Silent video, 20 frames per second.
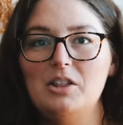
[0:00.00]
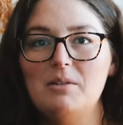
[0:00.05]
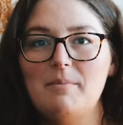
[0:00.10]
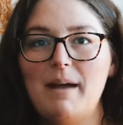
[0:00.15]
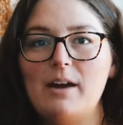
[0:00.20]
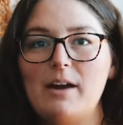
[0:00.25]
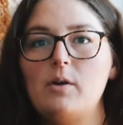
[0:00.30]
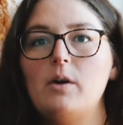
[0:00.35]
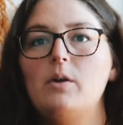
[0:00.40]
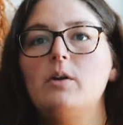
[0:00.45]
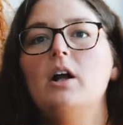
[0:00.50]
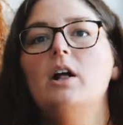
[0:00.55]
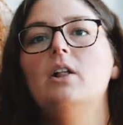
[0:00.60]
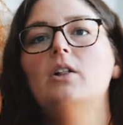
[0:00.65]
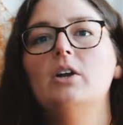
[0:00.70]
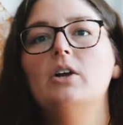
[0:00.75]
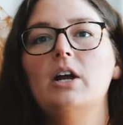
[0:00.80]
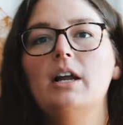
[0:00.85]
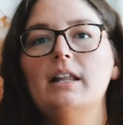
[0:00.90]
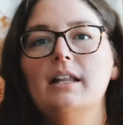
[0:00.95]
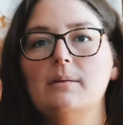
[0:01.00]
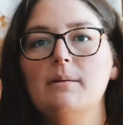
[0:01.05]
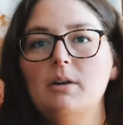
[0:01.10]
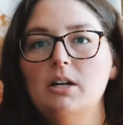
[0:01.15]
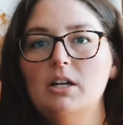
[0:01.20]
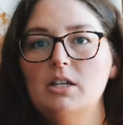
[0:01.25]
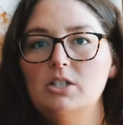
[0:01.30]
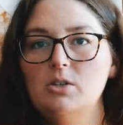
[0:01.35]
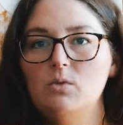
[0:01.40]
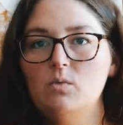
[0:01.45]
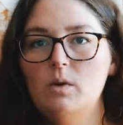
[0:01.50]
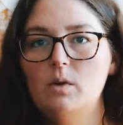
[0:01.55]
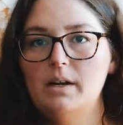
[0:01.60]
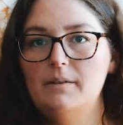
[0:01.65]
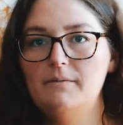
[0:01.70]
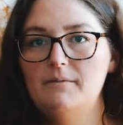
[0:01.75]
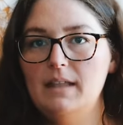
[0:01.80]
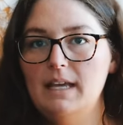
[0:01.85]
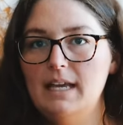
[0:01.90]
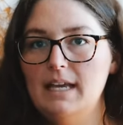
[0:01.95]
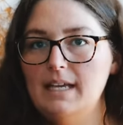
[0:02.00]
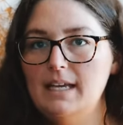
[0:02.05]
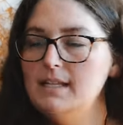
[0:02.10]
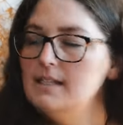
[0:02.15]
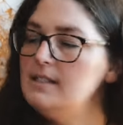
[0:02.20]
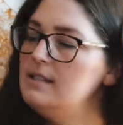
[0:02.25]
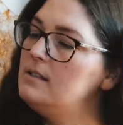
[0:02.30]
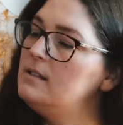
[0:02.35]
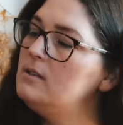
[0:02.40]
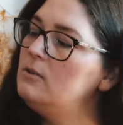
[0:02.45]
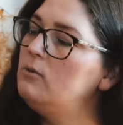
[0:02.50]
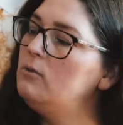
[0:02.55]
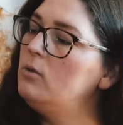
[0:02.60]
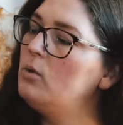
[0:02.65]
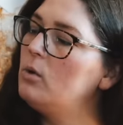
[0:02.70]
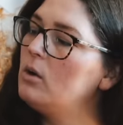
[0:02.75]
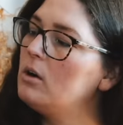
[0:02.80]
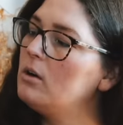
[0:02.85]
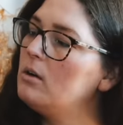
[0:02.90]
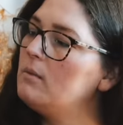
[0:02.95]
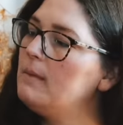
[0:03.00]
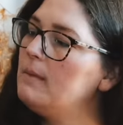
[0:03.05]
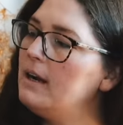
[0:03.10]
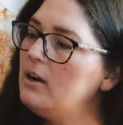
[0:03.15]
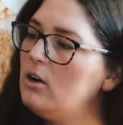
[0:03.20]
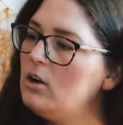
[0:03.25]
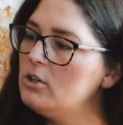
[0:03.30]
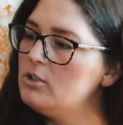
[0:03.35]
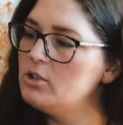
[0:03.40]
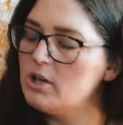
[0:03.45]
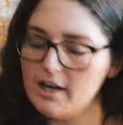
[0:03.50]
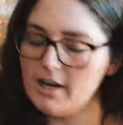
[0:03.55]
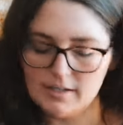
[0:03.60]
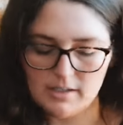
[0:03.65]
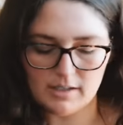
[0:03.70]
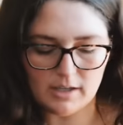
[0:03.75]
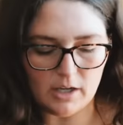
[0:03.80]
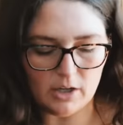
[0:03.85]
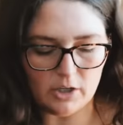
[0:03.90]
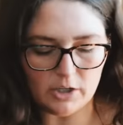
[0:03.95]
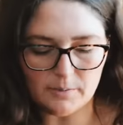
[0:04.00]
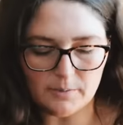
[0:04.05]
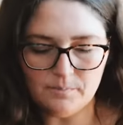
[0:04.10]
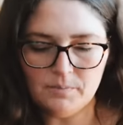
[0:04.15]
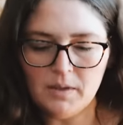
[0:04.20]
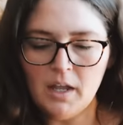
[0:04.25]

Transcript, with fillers: the background color, and then I'm going to do one of these for my contrast color.